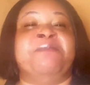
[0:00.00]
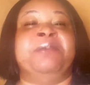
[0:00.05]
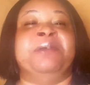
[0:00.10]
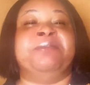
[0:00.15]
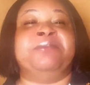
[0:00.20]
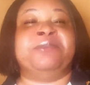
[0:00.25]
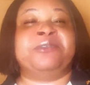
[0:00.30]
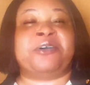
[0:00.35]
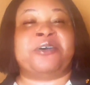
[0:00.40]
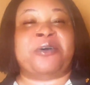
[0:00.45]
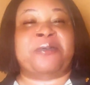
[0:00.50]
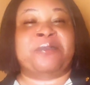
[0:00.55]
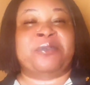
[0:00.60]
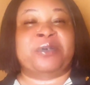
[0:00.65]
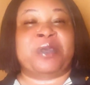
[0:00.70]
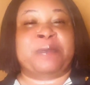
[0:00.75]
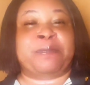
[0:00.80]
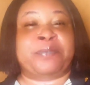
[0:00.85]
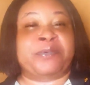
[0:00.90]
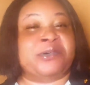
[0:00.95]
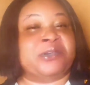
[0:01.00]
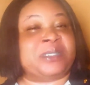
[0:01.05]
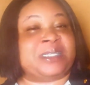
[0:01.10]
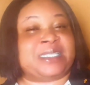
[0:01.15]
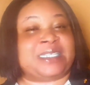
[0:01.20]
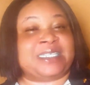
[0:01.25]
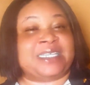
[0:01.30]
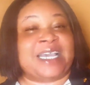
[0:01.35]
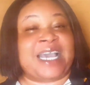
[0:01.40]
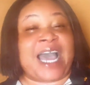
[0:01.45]
people
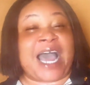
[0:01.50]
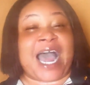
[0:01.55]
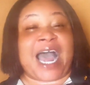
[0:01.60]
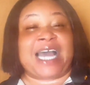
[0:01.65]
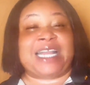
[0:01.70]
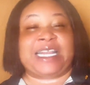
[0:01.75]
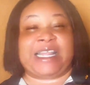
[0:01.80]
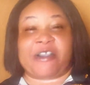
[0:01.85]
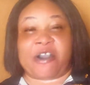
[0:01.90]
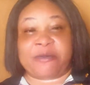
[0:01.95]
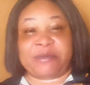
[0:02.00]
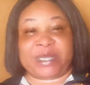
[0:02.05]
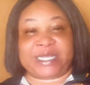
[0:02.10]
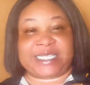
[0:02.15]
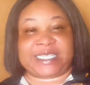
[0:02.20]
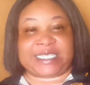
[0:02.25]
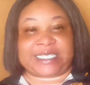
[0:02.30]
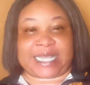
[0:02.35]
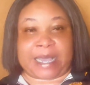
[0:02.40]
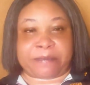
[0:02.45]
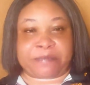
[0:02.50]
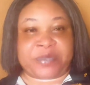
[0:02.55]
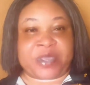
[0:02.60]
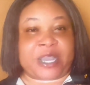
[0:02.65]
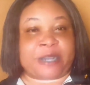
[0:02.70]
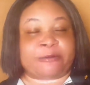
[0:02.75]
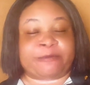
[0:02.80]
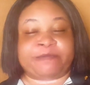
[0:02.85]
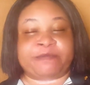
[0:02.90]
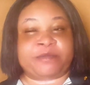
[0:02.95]
posts and the comment
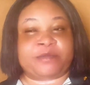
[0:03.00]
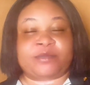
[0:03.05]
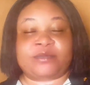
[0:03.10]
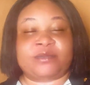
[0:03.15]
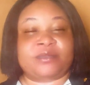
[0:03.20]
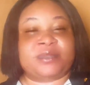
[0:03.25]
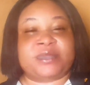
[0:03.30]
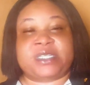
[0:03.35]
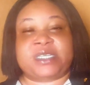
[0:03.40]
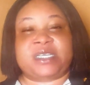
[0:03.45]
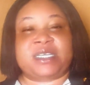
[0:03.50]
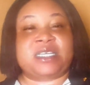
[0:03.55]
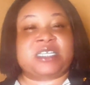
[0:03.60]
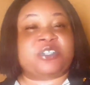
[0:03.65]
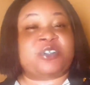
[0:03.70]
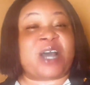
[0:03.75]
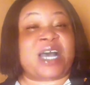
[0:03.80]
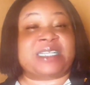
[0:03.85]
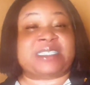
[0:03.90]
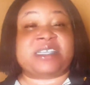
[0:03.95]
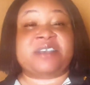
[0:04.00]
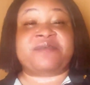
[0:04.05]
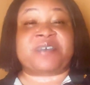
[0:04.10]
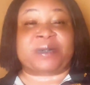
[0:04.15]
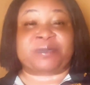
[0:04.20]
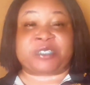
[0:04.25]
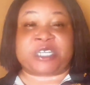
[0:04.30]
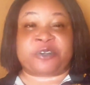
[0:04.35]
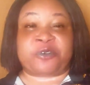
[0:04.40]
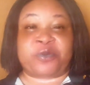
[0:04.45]
disappear. It's not as if
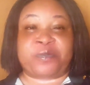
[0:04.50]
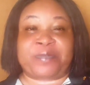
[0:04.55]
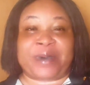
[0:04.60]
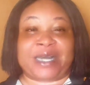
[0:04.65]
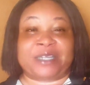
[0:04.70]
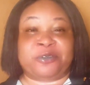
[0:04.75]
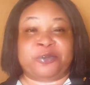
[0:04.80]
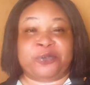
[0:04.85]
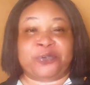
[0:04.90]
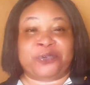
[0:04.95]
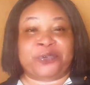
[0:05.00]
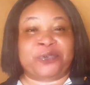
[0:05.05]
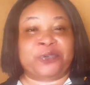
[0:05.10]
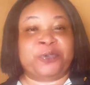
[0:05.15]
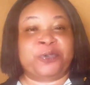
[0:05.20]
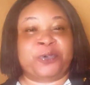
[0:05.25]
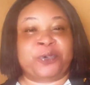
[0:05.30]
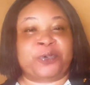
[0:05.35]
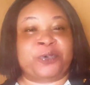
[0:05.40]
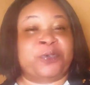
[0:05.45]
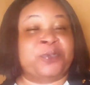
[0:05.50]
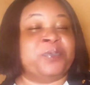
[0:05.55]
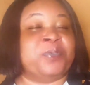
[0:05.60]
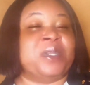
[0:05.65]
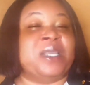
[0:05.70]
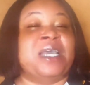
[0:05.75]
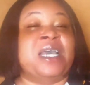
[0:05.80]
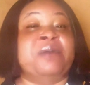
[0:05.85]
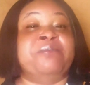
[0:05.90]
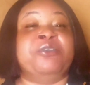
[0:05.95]
I'm shadow banned though, no,
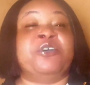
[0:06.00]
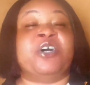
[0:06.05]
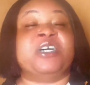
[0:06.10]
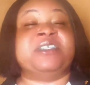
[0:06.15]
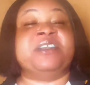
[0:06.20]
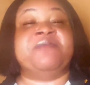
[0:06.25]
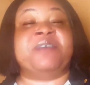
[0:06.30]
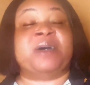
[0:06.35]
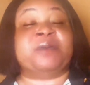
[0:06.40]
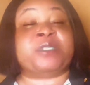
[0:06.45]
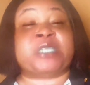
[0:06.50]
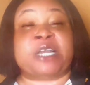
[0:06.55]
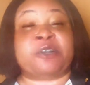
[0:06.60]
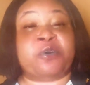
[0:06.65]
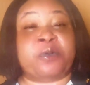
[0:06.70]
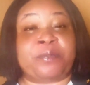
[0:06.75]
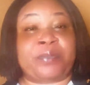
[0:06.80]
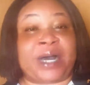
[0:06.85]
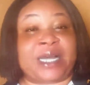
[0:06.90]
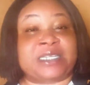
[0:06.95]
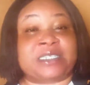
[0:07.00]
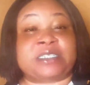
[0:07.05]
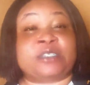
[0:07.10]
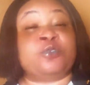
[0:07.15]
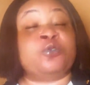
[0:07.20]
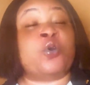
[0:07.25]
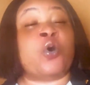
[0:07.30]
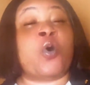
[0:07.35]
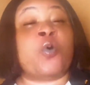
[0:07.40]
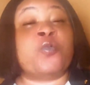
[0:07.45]
because if I'm shadow banned,
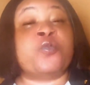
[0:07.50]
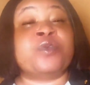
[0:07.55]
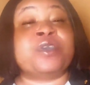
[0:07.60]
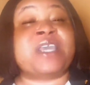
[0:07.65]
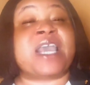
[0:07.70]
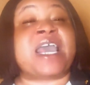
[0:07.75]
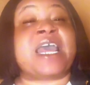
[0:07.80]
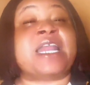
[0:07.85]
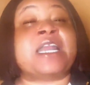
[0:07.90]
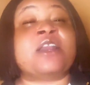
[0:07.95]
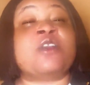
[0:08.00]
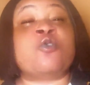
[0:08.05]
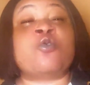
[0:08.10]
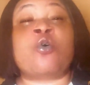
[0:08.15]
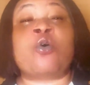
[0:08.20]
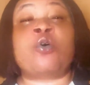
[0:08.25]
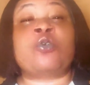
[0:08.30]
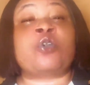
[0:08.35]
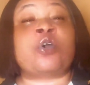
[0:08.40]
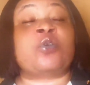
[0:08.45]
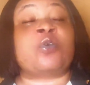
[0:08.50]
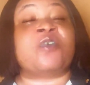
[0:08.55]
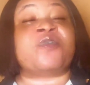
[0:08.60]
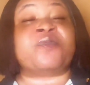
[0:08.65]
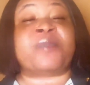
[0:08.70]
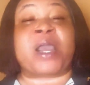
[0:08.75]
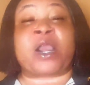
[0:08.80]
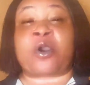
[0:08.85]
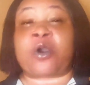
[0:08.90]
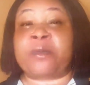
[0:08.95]
nowhere, none
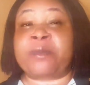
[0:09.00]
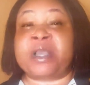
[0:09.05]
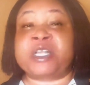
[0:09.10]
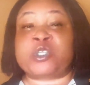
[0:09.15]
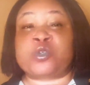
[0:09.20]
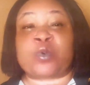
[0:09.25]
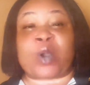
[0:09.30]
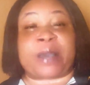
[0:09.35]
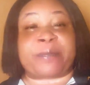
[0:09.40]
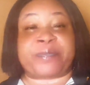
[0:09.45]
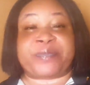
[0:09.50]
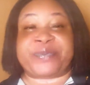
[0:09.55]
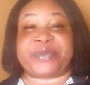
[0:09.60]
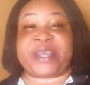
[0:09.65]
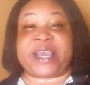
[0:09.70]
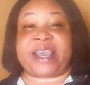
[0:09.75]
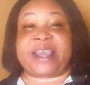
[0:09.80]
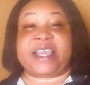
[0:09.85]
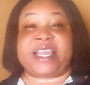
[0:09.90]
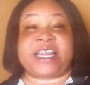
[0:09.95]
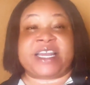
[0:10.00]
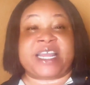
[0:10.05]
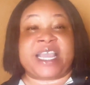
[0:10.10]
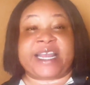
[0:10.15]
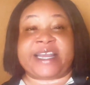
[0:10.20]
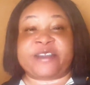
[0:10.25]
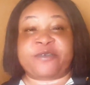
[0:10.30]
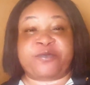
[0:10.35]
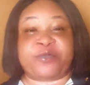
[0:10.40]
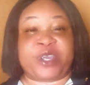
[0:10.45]
of my comments will appear in
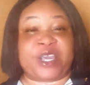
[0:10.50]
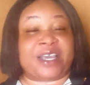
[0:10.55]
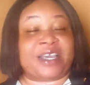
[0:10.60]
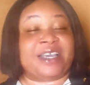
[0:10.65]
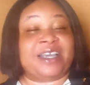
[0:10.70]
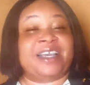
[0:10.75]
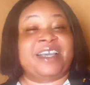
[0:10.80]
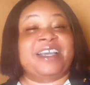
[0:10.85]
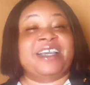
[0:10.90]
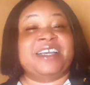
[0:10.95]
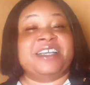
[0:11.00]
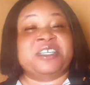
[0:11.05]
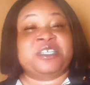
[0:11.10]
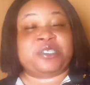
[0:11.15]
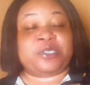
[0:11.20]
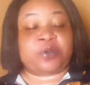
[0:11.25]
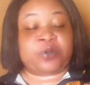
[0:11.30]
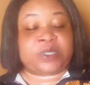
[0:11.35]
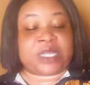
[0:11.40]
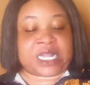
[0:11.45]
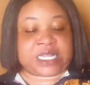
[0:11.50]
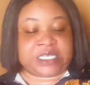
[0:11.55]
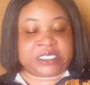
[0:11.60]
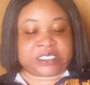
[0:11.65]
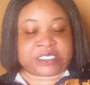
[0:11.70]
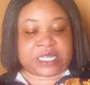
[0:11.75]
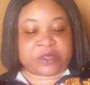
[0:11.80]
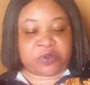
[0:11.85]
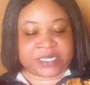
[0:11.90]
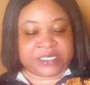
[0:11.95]
anywhere. So that
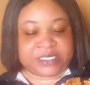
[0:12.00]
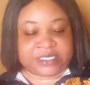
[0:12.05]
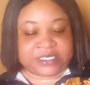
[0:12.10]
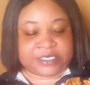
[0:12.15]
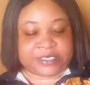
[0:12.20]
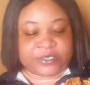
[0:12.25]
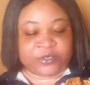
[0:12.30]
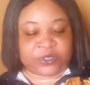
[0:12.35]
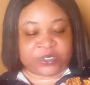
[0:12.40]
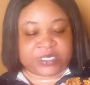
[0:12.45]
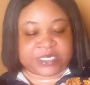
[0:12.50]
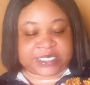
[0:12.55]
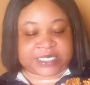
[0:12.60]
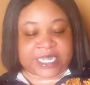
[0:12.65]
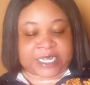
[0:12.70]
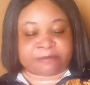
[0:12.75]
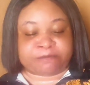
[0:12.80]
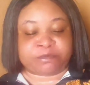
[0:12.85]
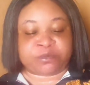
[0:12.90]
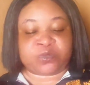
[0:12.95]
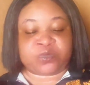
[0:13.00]
is shadow banned. You understand?